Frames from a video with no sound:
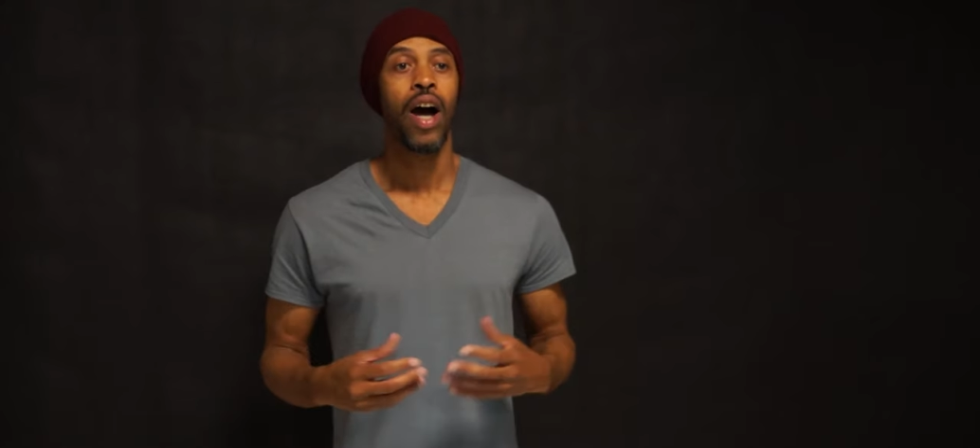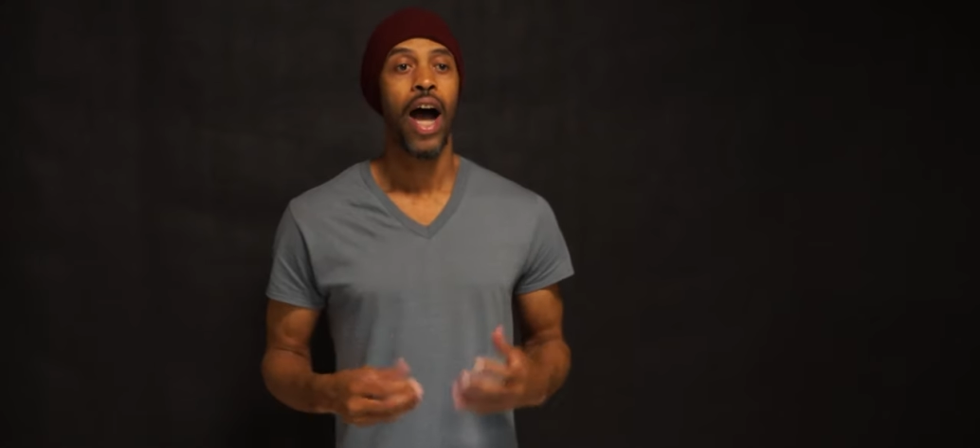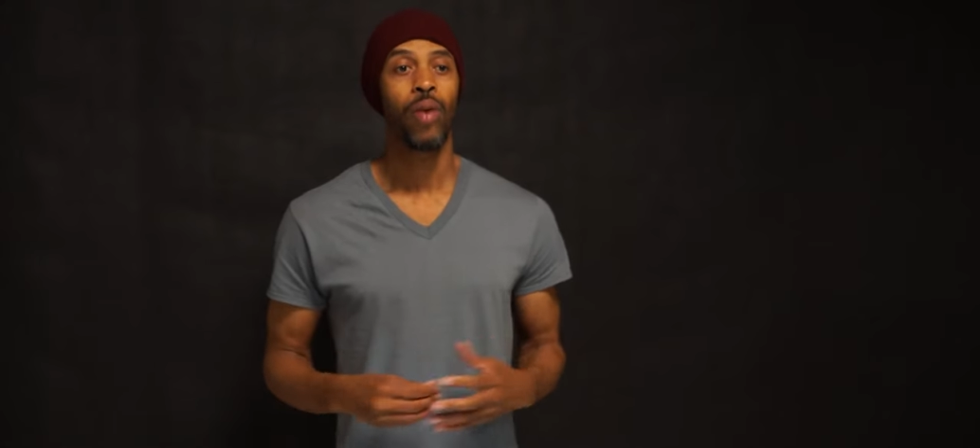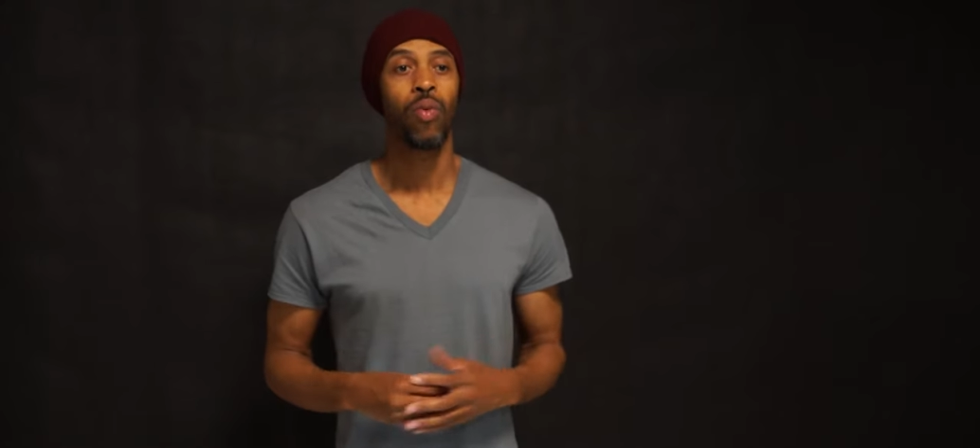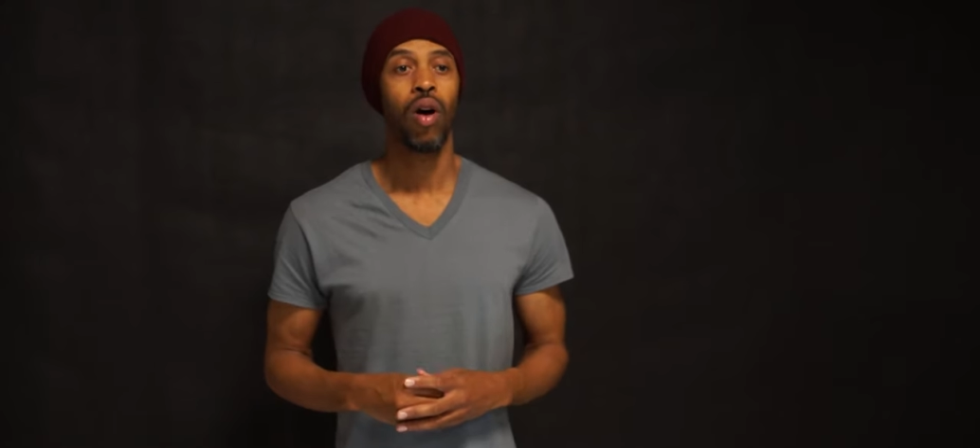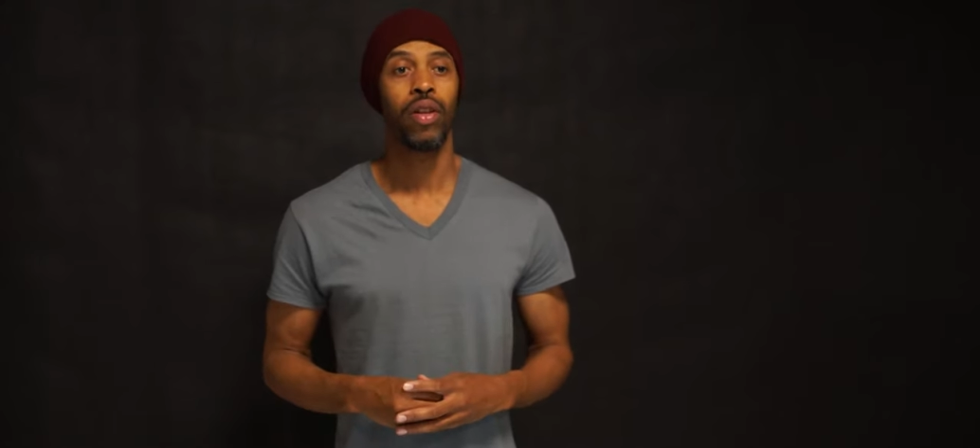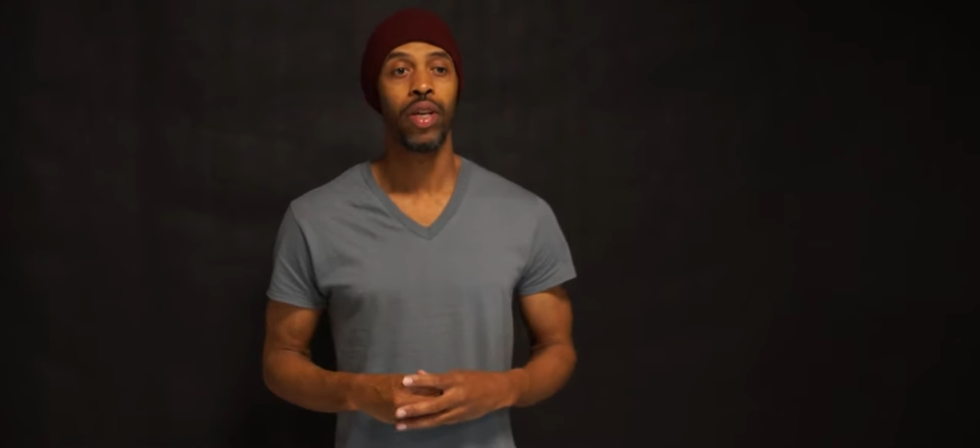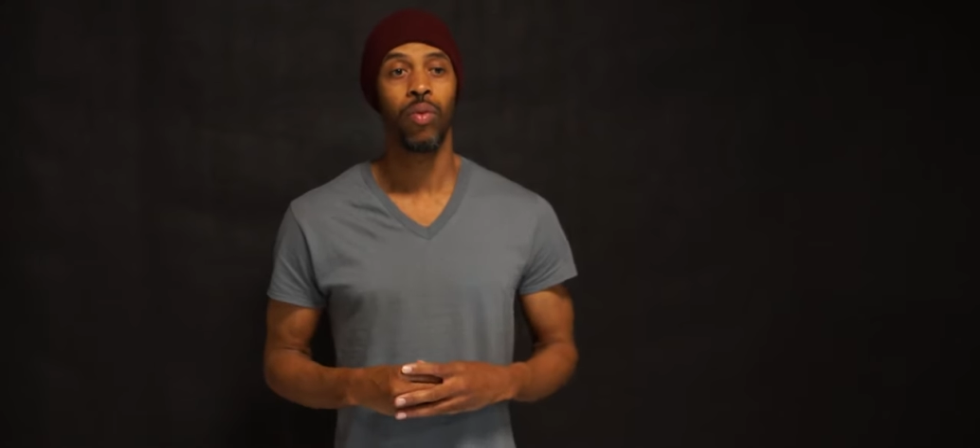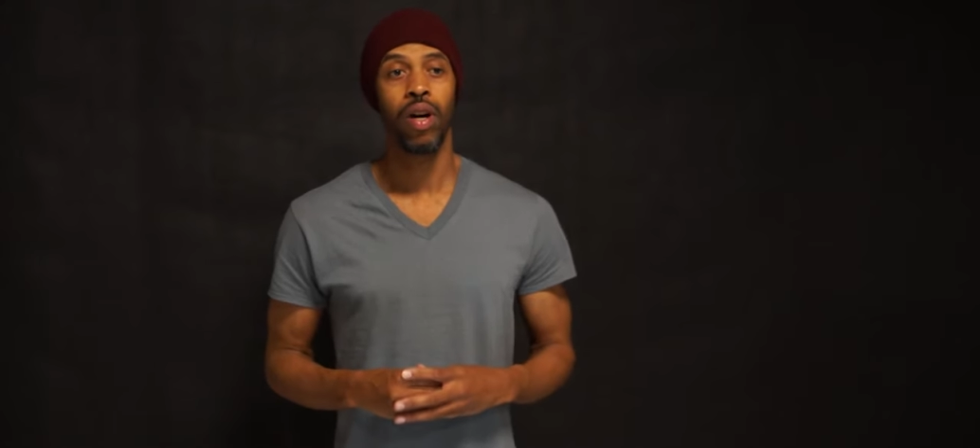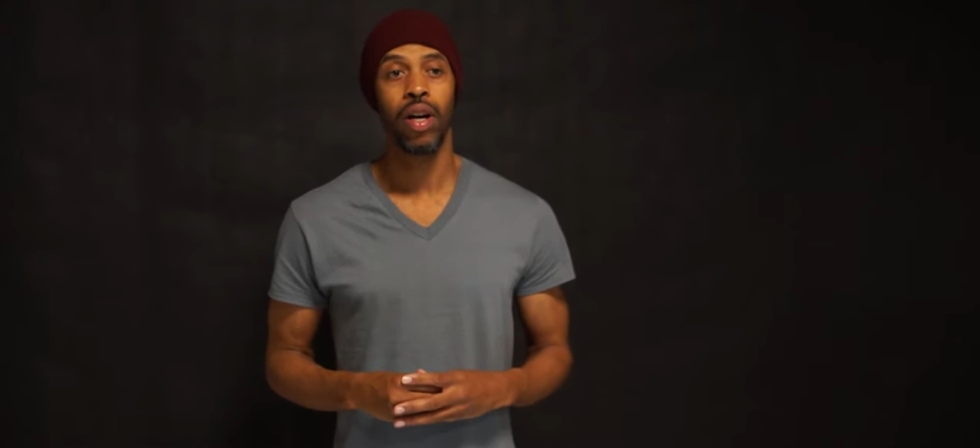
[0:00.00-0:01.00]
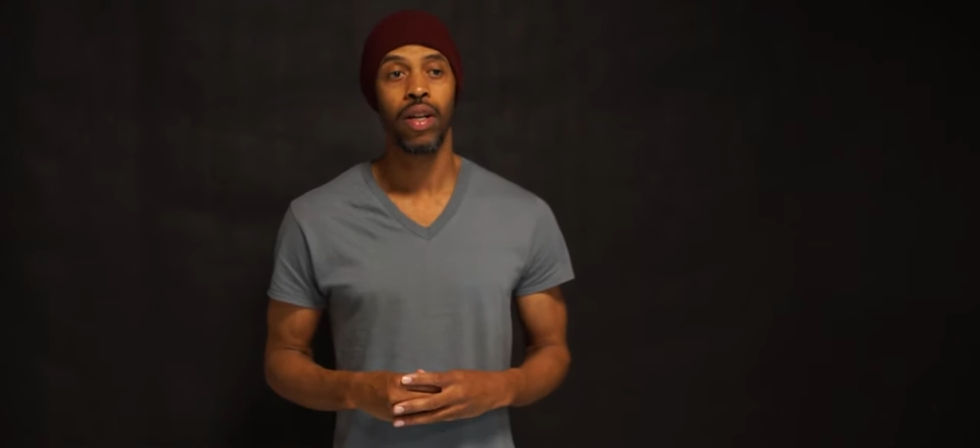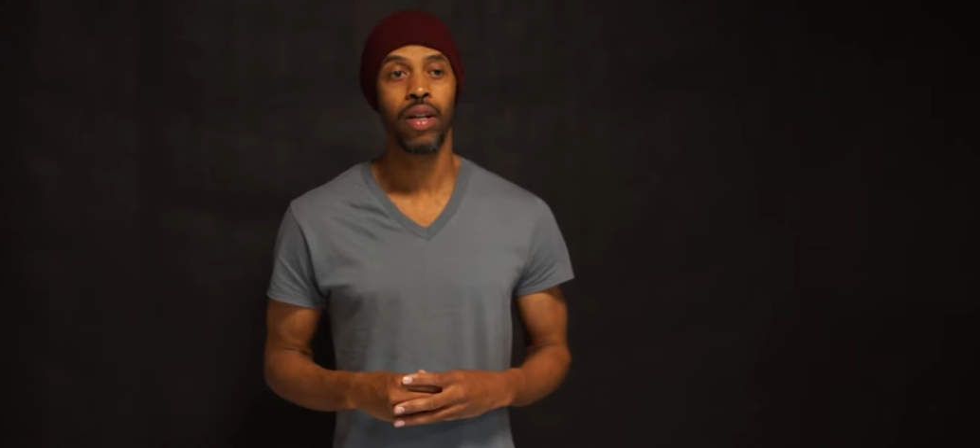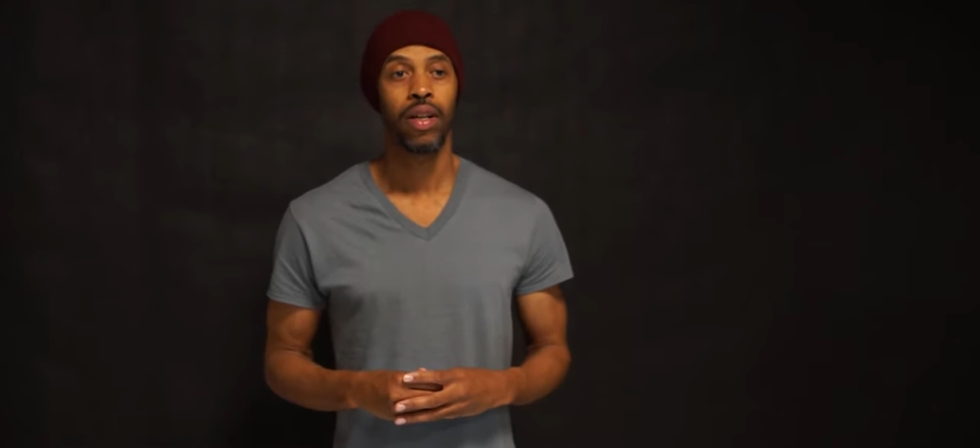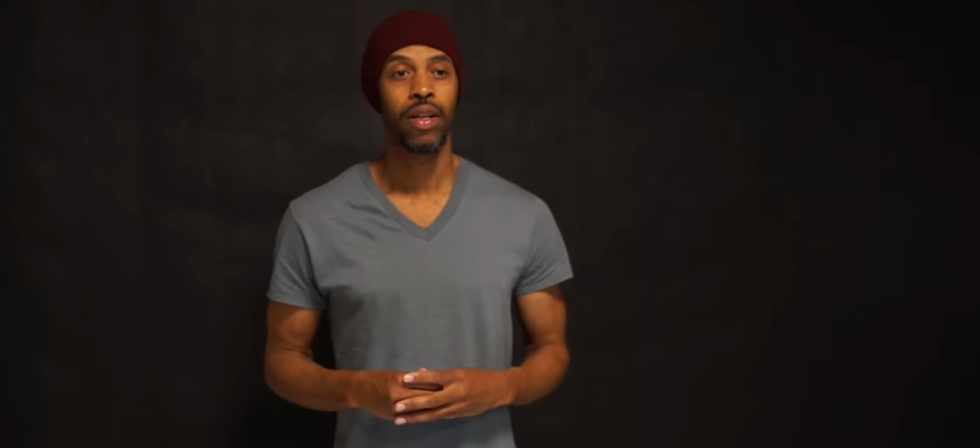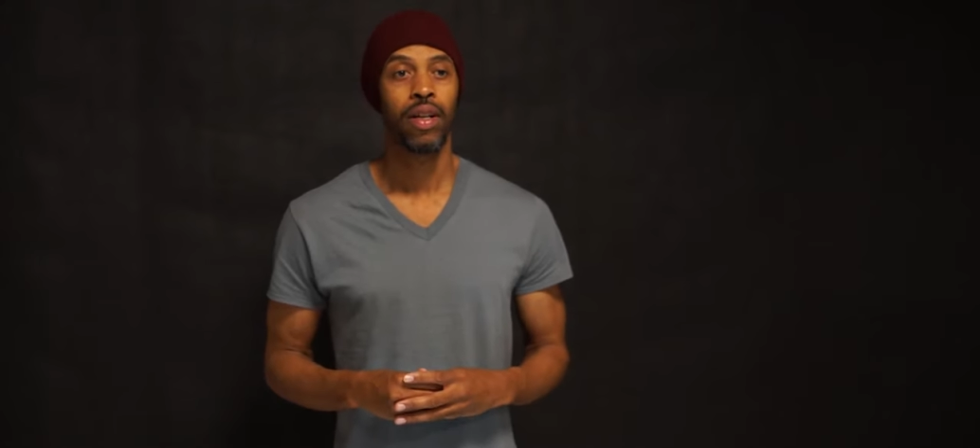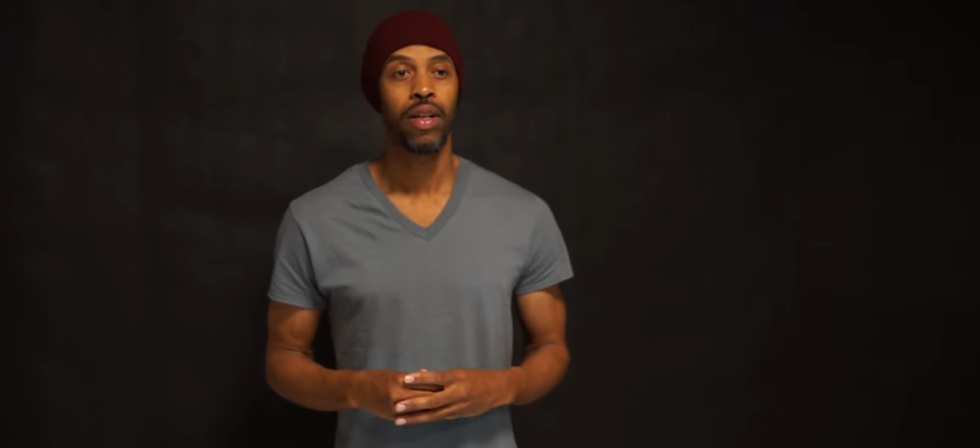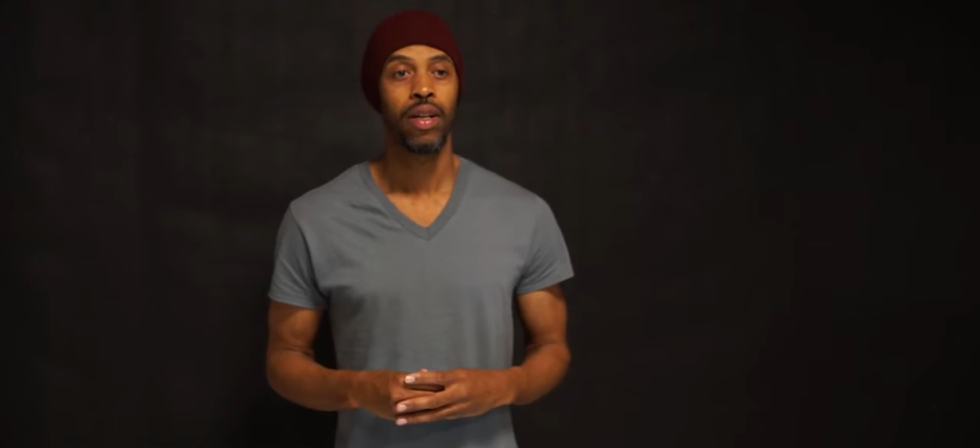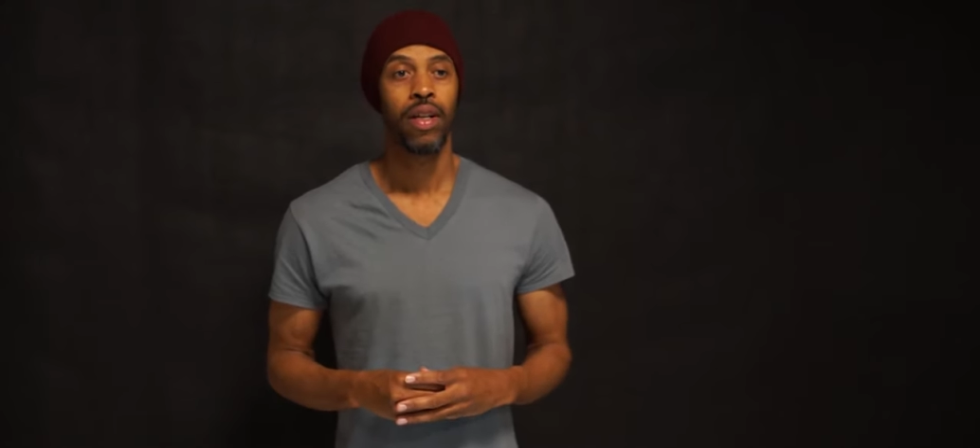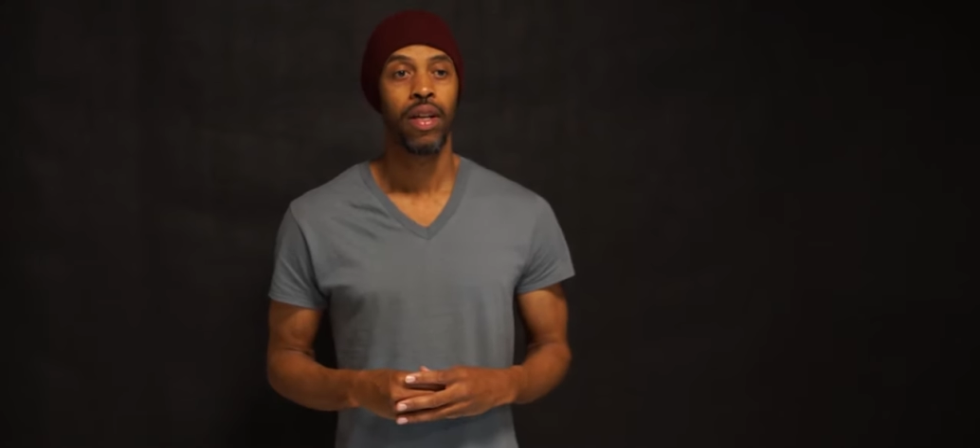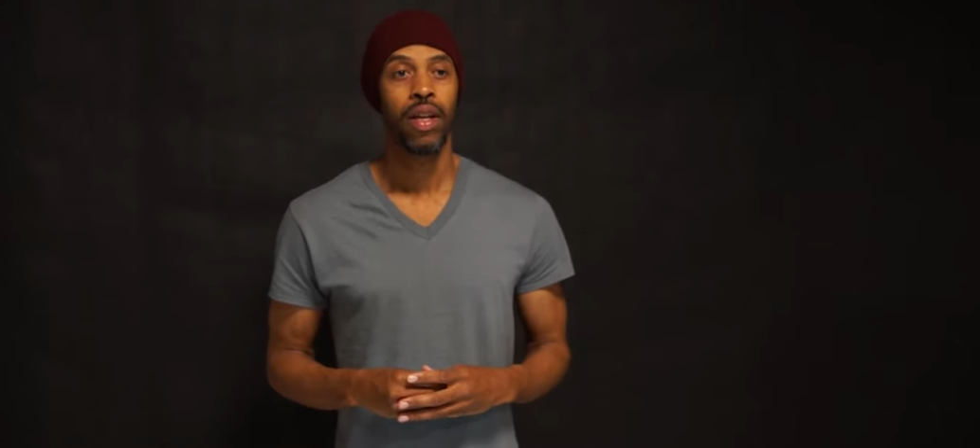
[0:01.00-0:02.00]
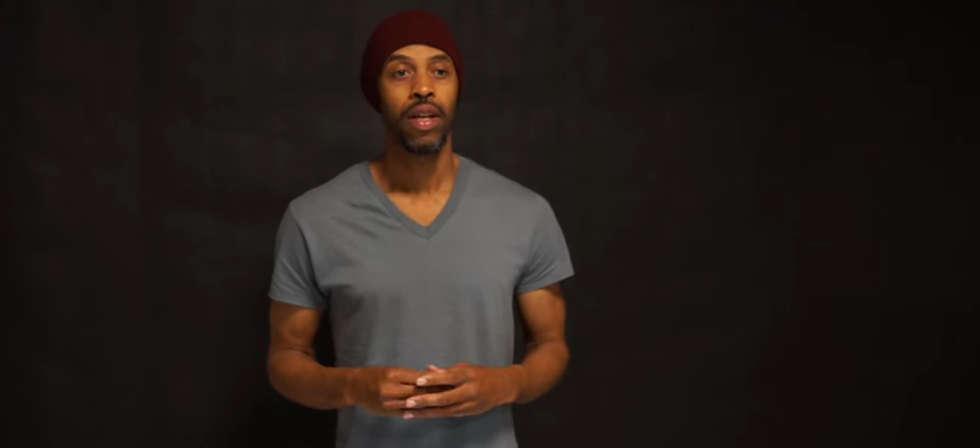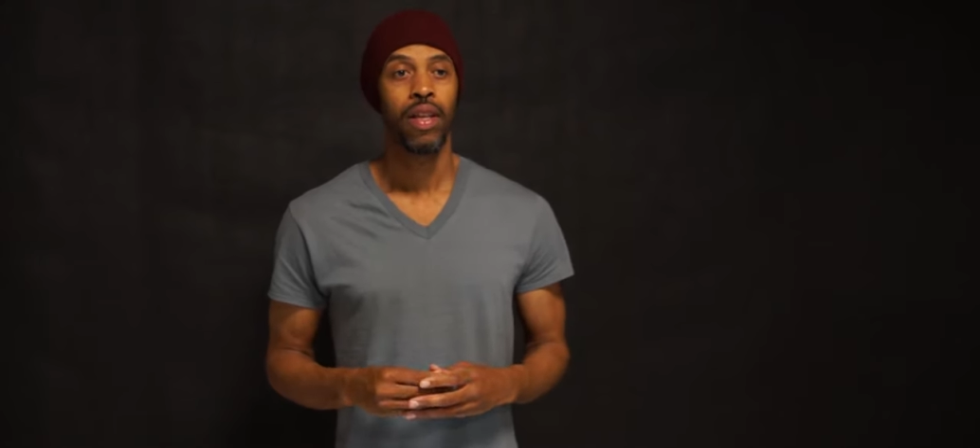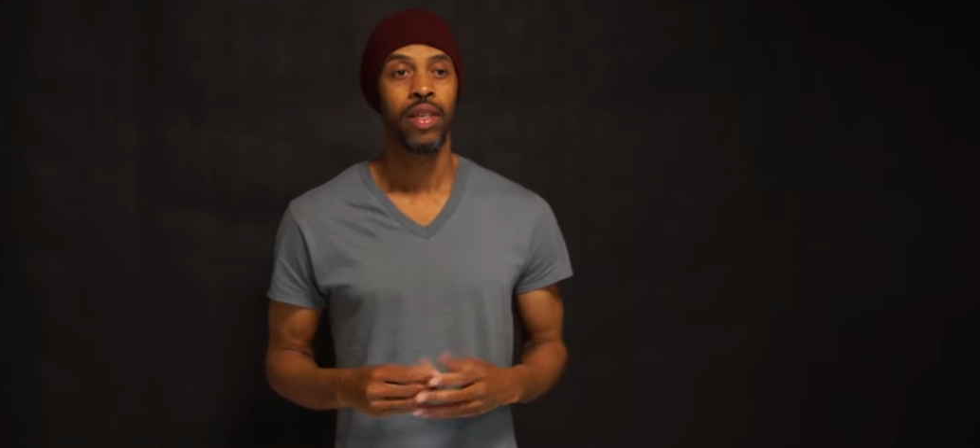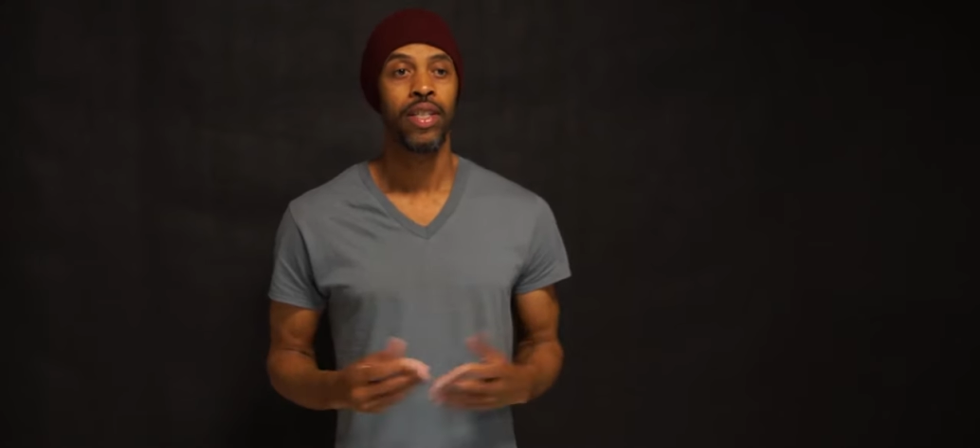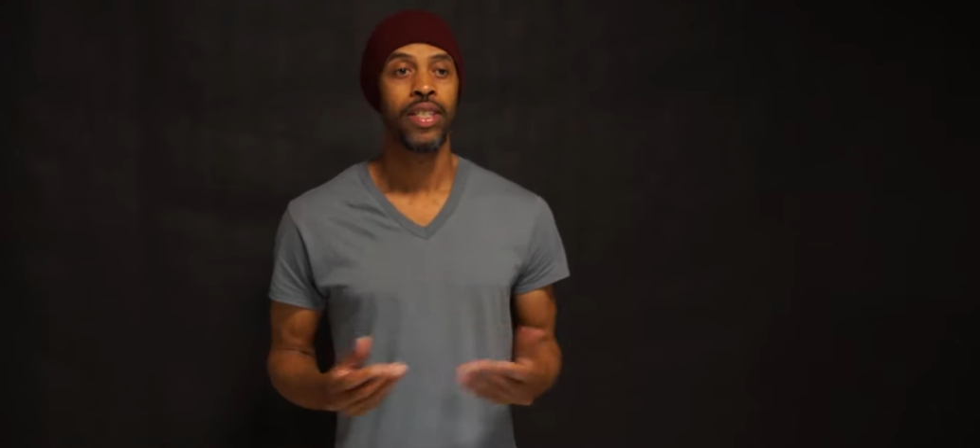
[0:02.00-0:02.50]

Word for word: high quality work. The